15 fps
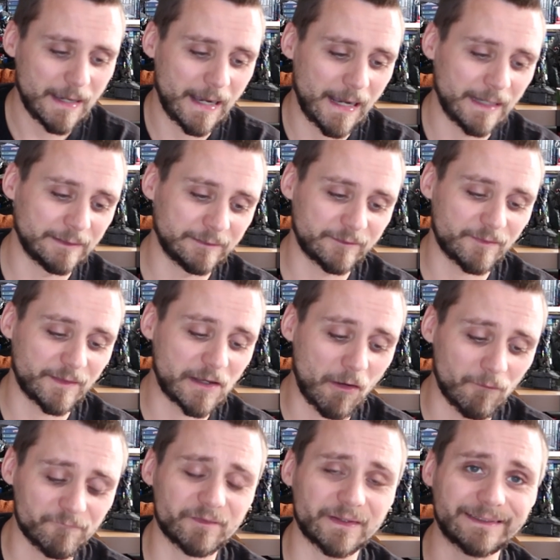and the
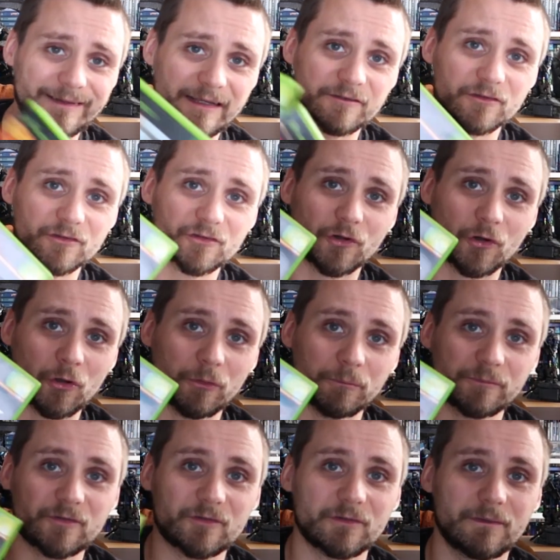Conflict Desert
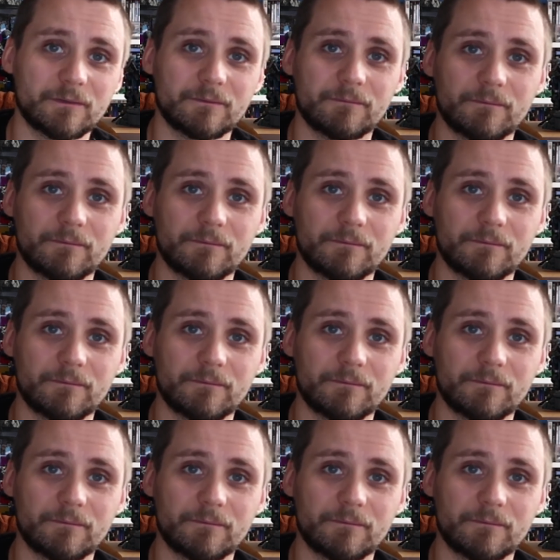Storms.